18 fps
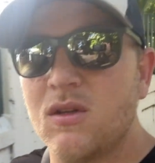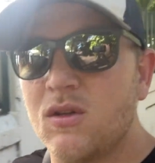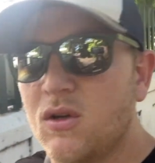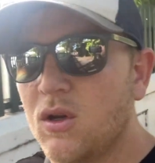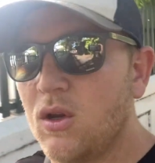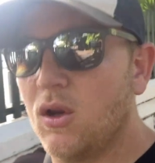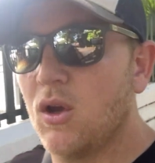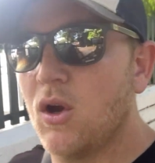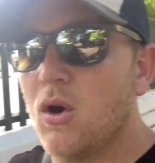you
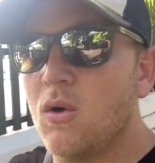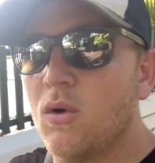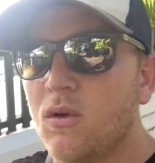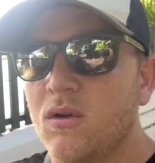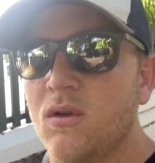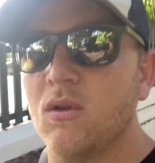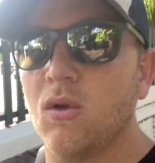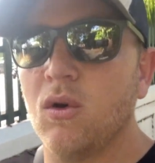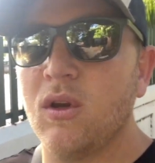can go
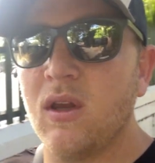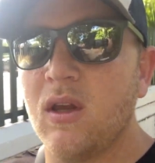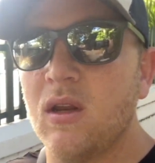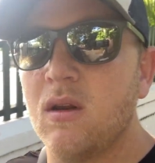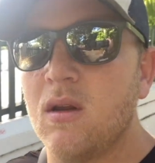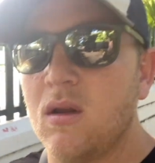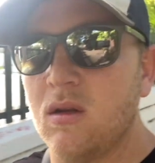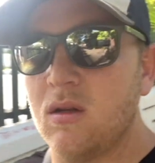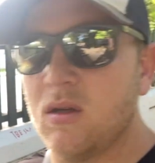and look in,
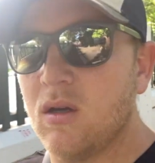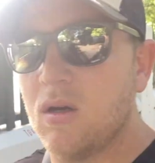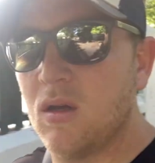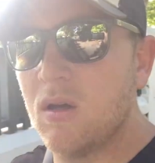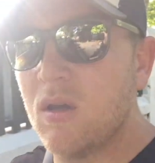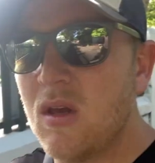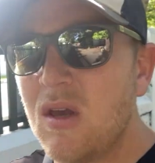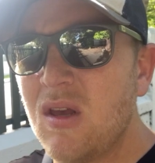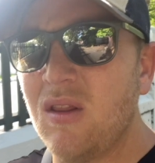and
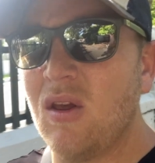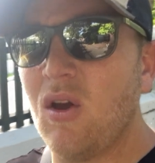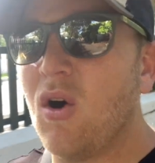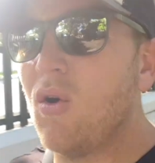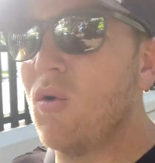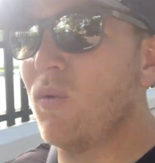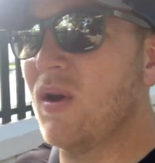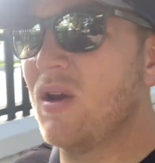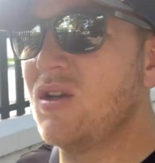they
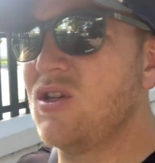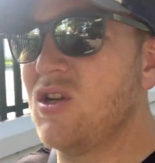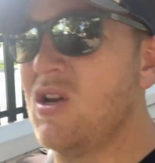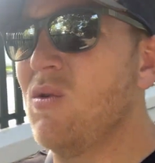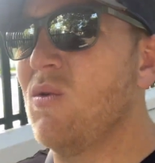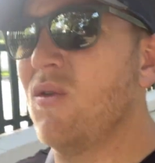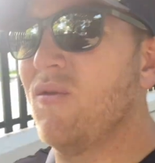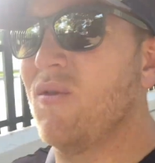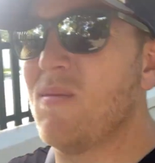all range
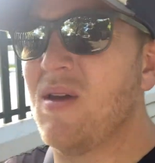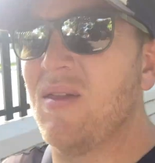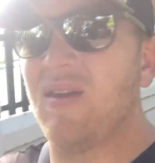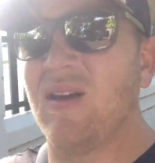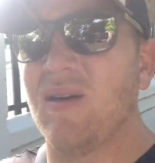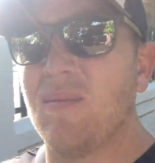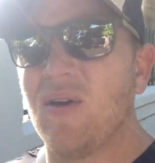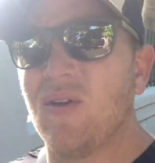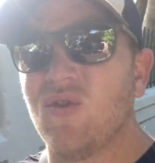anywhere from I
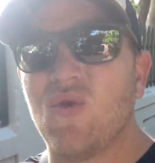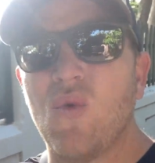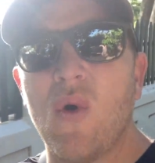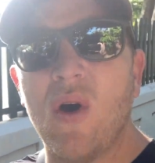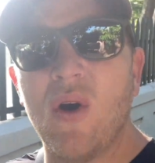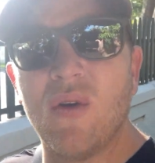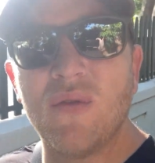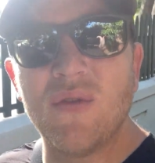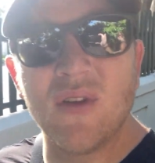think about
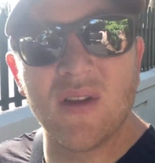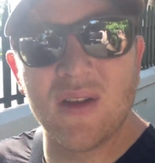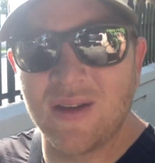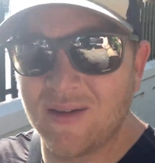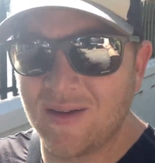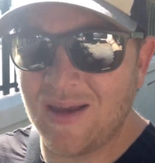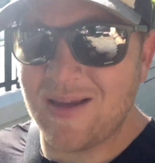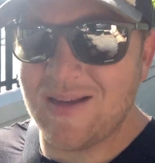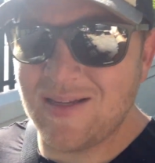$12 to
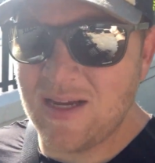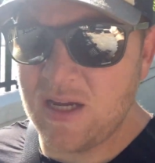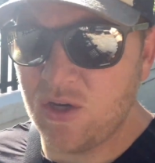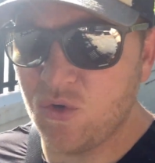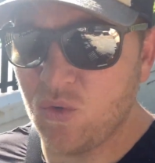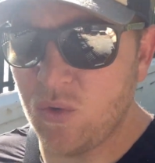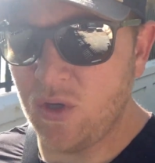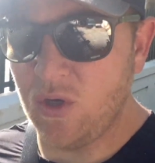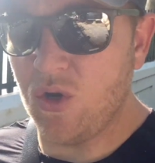like $18,
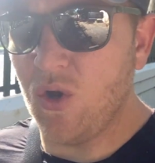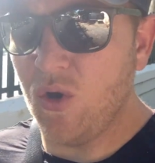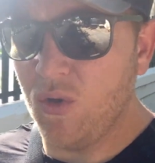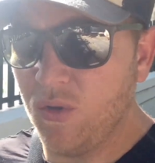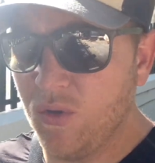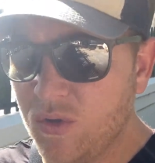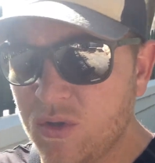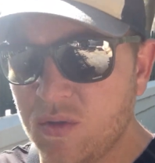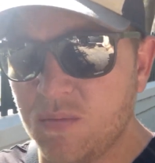$20,